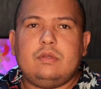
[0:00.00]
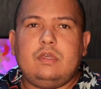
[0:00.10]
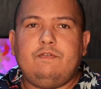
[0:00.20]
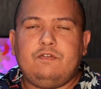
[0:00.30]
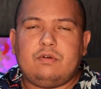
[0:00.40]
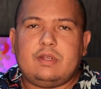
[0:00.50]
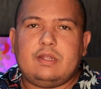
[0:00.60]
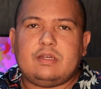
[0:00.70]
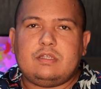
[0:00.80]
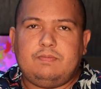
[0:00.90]
If you're an
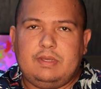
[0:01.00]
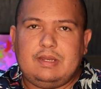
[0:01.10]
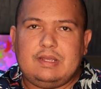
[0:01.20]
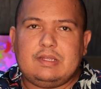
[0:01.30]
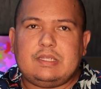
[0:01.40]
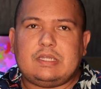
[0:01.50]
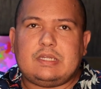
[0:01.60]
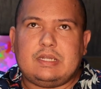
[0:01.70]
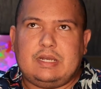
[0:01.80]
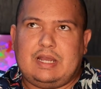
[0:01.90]

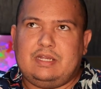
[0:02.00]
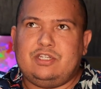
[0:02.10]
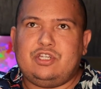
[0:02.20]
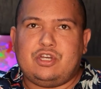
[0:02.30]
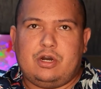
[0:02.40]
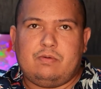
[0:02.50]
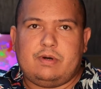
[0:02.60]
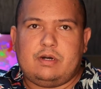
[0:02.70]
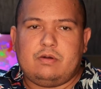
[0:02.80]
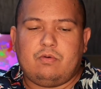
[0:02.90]
experienced Nanji
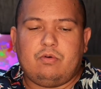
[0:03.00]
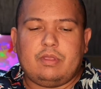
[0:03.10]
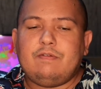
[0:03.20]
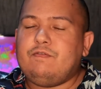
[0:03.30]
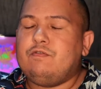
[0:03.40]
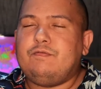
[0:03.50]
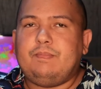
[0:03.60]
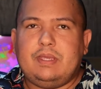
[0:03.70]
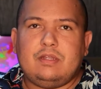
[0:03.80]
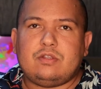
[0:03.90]
goer, or if you've
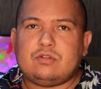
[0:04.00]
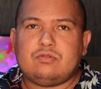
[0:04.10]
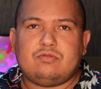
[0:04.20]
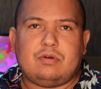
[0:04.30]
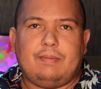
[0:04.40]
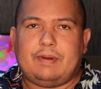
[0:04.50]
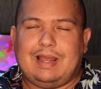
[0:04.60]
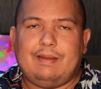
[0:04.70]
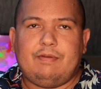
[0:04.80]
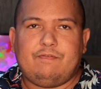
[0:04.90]
been to a
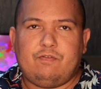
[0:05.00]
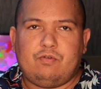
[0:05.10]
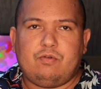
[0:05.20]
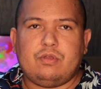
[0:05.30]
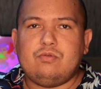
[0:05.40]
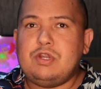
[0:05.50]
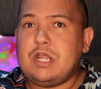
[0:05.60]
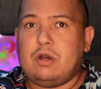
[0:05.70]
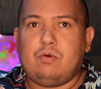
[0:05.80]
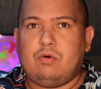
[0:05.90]
braai before, you
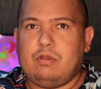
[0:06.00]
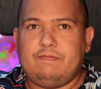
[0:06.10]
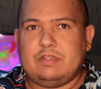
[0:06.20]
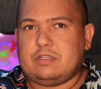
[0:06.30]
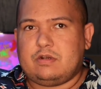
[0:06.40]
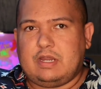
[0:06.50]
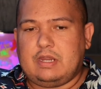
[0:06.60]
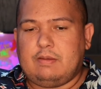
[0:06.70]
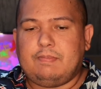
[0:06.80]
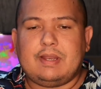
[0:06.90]
know all of this
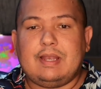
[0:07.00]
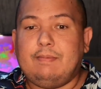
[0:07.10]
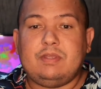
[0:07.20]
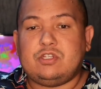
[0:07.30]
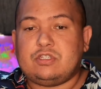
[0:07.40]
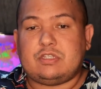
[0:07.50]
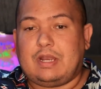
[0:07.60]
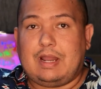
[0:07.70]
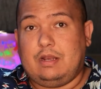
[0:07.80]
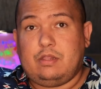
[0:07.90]
already. But let me just
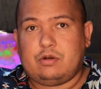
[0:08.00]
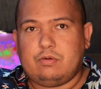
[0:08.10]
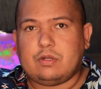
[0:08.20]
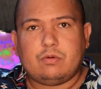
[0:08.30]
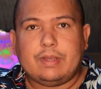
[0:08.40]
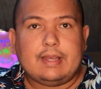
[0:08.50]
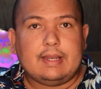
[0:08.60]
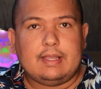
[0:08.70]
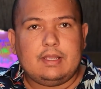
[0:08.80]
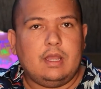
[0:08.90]
run through it
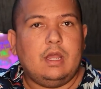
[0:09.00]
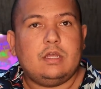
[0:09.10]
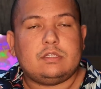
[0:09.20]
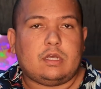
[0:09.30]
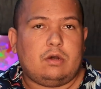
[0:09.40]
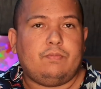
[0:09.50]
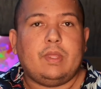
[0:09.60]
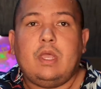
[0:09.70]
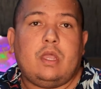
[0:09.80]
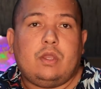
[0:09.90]
quickly. So
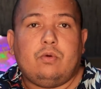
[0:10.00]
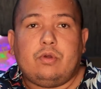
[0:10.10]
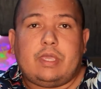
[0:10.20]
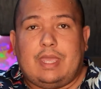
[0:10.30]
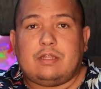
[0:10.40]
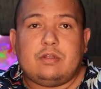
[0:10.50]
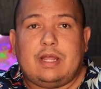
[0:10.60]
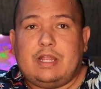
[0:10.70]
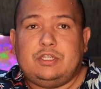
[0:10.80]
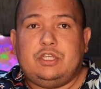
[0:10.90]
you get to
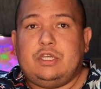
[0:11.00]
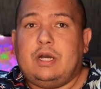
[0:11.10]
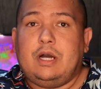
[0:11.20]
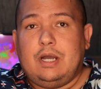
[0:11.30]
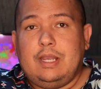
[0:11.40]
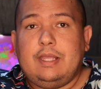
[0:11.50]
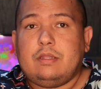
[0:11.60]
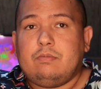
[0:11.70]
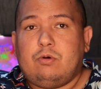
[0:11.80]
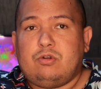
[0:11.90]
Nanji early in
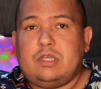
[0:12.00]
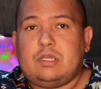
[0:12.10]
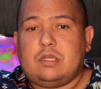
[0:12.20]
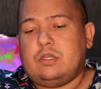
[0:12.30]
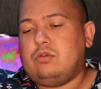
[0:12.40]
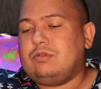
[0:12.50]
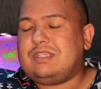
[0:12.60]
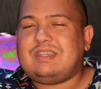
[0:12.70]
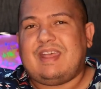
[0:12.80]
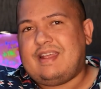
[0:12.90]
the morning. You
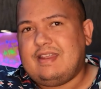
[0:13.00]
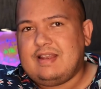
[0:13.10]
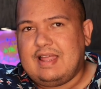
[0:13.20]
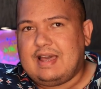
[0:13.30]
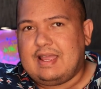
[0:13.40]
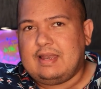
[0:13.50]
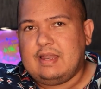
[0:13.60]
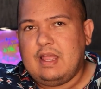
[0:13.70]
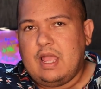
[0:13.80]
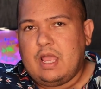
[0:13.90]
stand in line.
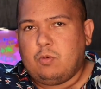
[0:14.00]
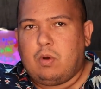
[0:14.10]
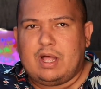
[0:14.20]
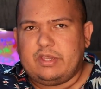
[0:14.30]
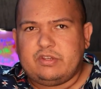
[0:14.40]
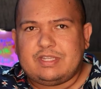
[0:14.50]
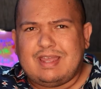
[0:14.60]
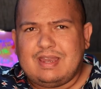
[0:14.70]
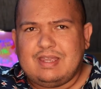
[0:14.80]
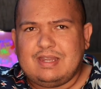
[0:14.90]
While you're
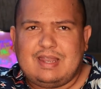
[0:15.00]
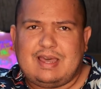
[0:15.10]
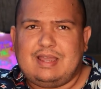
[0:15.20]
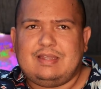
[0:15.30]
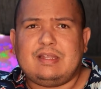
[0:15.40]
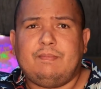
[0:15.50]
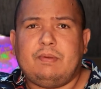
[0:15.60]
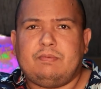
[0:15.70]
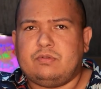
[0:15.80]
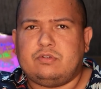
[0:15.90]
standing in line, some
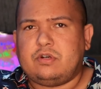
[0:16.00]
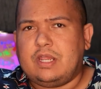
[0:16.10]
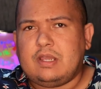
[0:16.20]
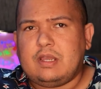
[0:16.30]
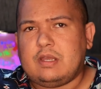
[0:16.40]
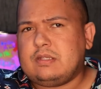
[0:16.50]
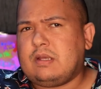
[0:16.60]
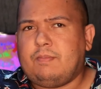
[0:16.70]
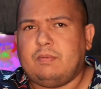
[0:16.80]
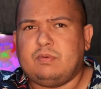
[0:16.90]
people drink,
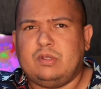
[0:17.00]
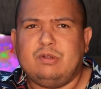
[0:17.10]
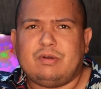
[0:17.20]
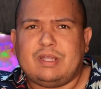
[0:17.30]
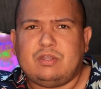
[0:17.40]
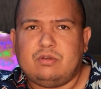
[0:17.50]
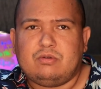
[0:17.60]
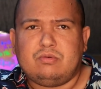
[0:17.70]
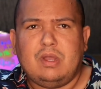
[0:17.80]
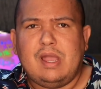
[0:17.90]
some people look at
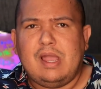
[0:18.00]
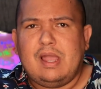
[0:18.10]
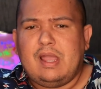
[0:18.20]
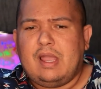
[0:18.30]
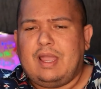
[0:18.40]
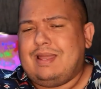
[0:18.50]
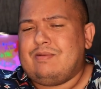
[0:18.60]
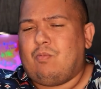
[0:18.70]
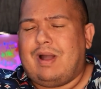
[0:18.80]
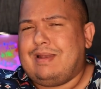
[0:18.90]
you
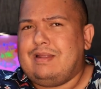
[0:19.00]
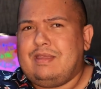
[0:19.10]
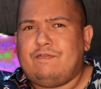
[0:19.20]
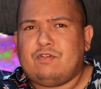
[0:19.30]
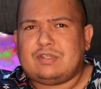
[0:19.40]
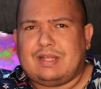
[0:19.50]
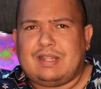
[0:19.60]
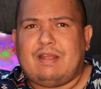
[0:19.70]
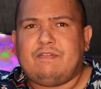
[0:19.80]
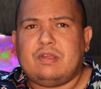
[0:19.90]
and wonder if you're South
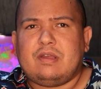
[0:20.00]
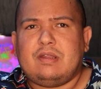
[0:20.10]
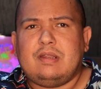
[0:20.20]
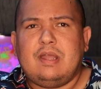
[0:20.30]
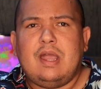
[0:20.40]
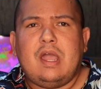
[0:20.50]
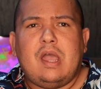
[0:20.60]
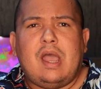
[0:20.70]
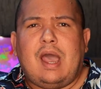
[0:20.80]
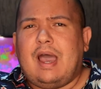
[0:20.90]
African.
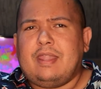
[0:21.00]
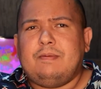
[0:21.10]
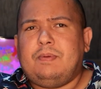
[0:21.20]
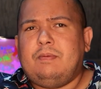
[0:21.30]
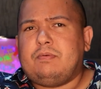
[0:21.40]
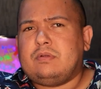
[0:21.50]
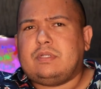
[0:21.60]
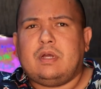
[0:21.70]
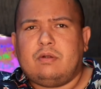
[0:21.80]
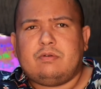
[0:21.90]
Other people
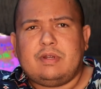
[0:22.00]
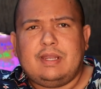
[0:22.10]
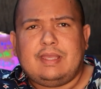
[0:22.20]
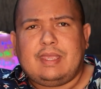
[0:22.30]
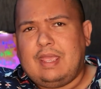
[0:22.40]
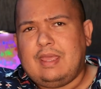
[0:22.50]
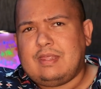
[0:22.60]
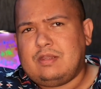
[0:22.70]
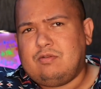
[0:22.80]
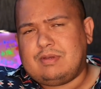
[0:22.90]
don't really care
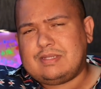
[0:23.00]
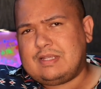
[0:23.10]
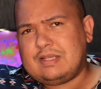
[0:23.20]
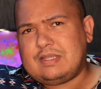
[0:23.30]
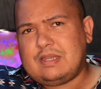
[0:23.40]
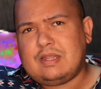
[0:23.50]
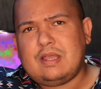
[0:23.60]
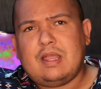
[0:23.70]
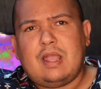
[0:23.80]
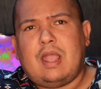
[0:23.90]
that you exist.
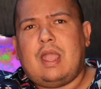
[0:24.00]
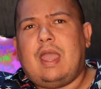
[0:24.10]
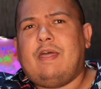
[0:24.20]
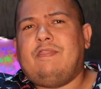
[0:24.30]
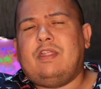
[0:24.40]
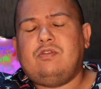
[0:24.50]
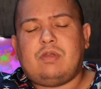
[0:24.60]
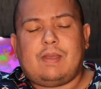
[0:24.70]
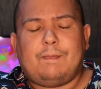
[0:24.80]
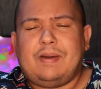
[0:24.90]
And then you
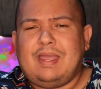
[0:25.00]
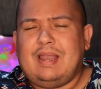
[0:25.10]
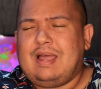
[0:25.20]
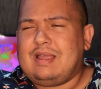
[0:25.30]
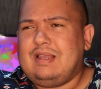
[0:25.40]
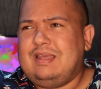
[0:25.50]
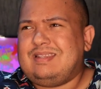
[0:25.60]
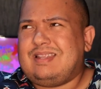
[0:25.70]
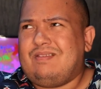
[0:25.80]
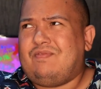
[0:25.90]
pay like
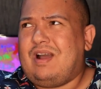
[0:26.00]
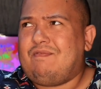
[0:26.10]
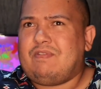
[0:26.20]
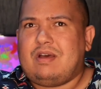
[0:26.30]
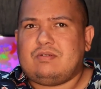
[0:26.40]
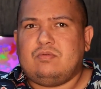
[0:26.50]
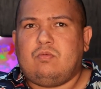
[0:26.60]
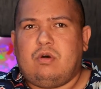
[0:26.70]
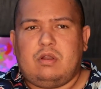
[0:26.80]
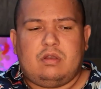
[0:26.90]
less than 5,000
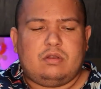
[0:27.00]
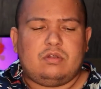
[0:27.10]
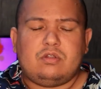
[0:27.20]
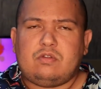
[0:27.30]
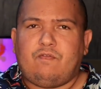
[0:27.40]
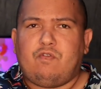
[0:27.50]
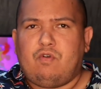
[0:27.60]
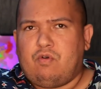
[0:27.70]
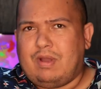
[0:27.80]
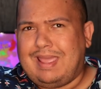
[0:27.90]
won
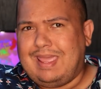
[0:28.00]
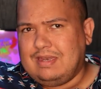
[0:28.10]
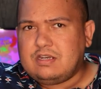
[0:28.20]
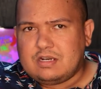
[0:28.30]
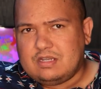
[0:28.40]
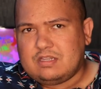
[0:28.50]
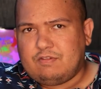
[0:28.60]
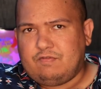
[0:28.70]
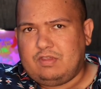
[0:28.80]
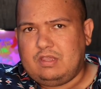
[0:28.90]
for entrance
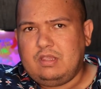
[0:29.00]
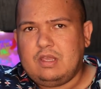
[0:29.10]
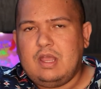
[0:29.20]
fee.